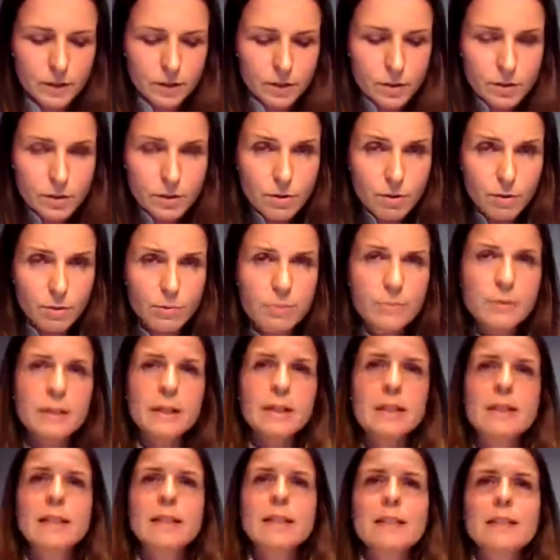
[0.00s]
So,
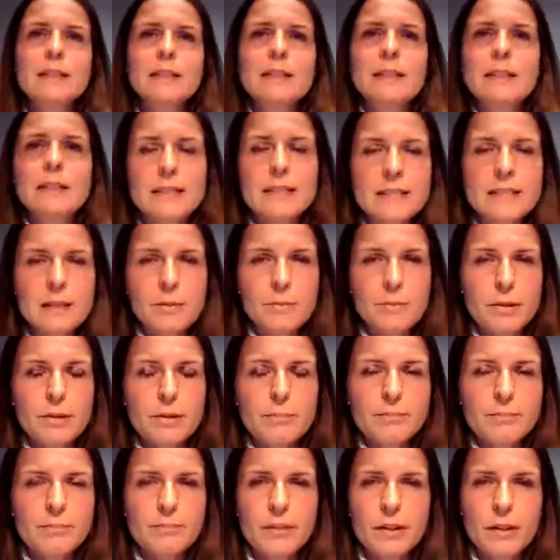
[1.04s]
in
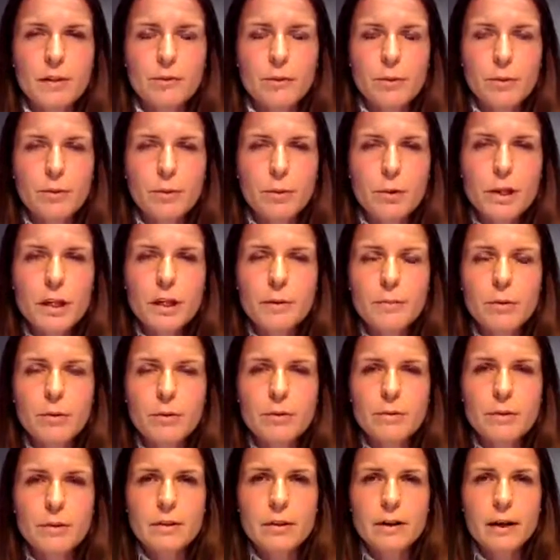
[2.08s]
summary, if you're worried
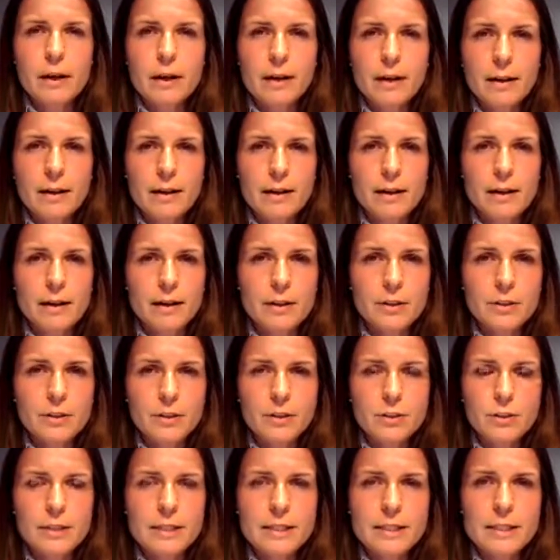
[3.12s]
about uh,
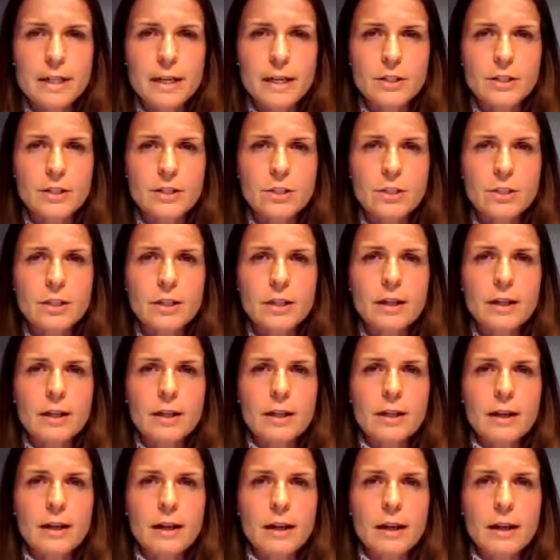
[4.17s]
short stature,
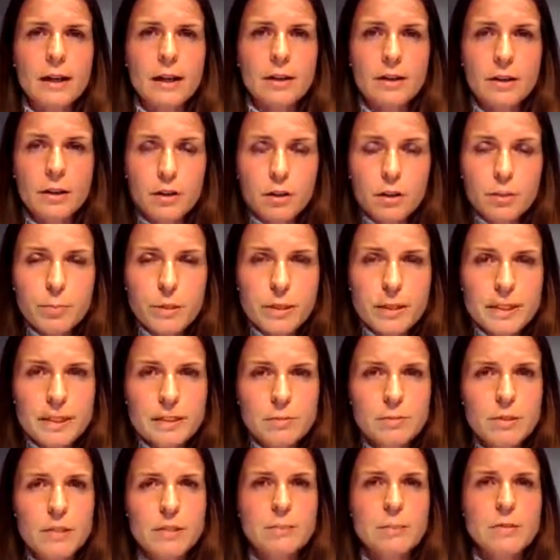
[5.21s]
uh, it could be a
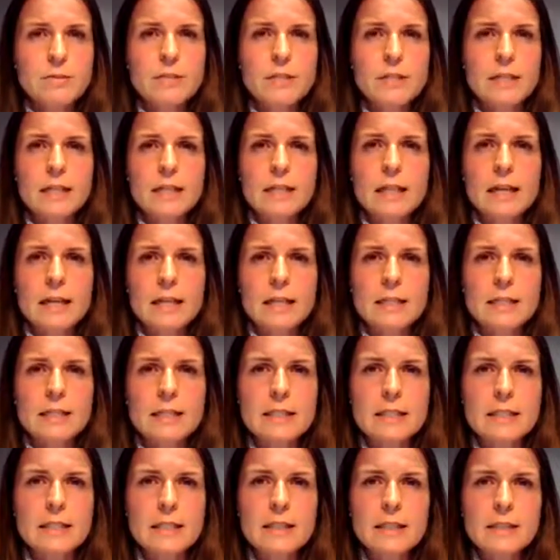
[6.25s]
symptom of celiac
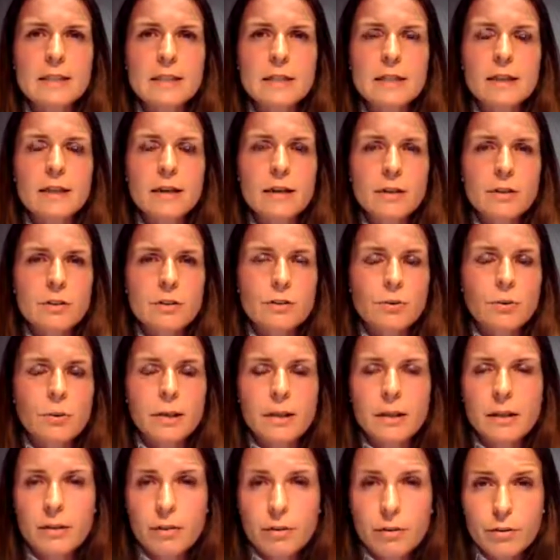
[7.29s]
disease.
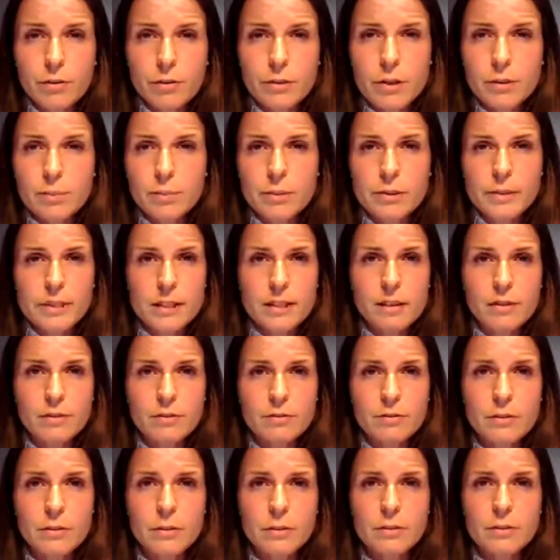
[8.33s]
20 to 30%
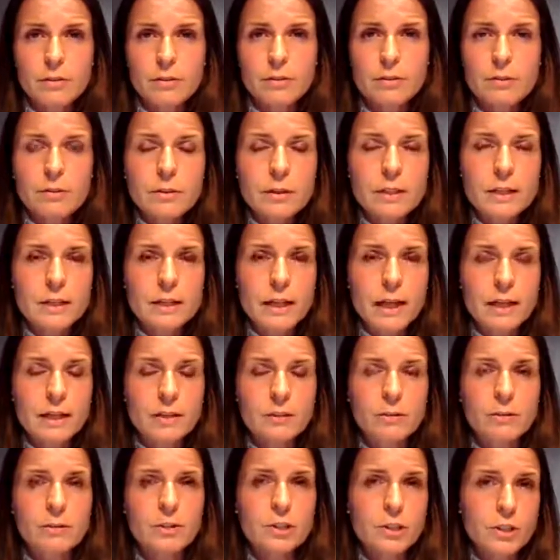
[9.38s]
of newly
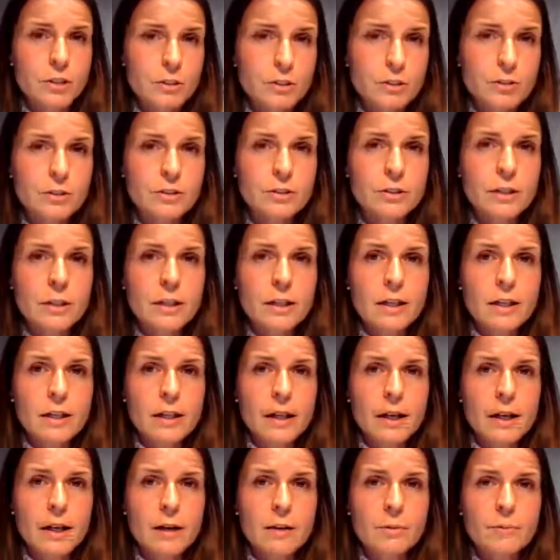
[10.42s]
diagnosed children
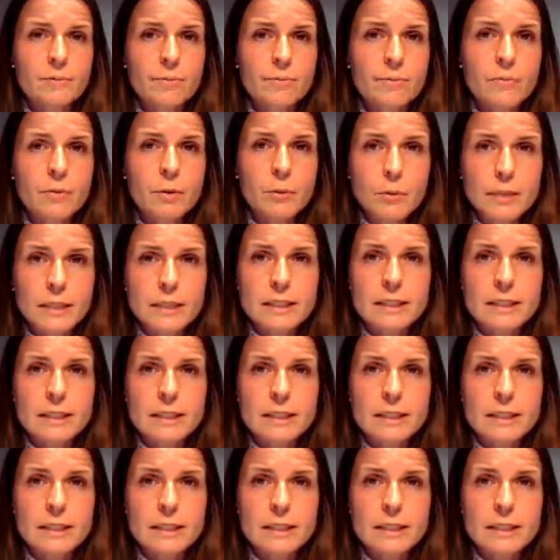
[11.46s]
um, with